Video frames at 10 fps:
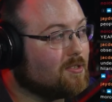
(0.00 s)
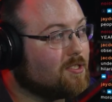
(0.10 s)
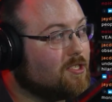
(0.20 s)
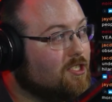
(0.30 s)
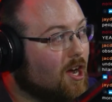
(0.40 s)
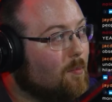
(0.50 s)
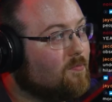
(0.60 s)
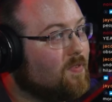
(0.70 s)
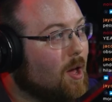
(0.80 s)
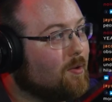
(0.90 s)

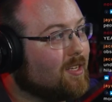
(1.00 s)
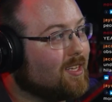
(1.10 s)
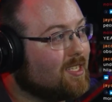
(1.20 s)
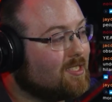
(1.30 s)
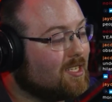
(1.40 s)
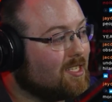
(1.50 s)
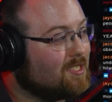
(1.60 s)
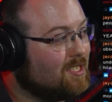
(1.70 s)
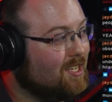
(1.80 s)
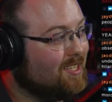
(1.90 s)
dumbfounded
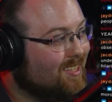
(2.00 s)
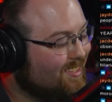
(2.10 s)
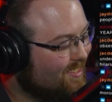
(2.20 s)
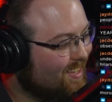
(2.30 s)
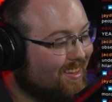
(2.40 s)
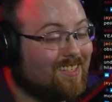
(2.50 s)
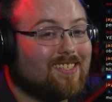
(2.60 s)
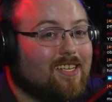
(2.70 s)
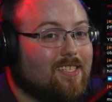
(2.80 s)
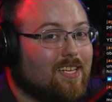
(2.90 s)
listening
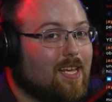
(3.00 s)
to